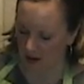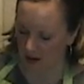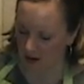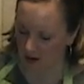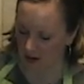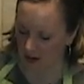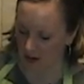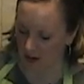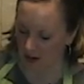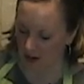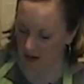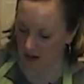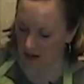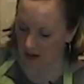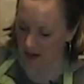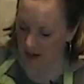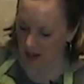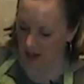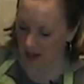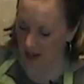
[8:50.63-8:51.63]
So you can
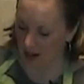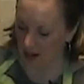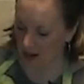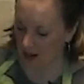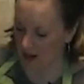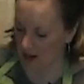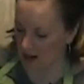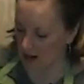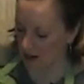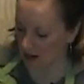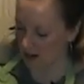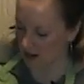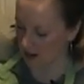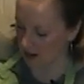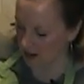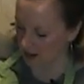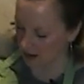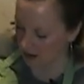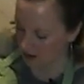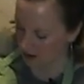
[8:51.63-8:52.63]
see
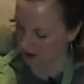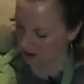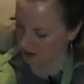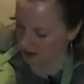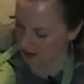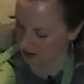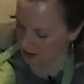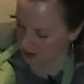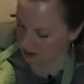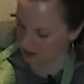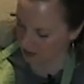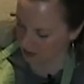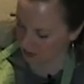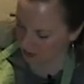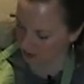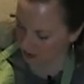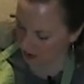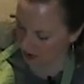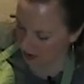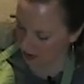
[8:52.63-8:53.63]
this is
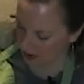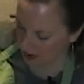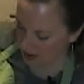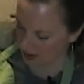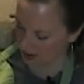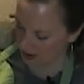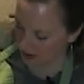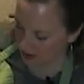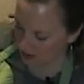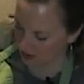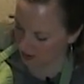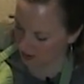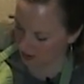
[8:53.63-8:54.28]
real thick.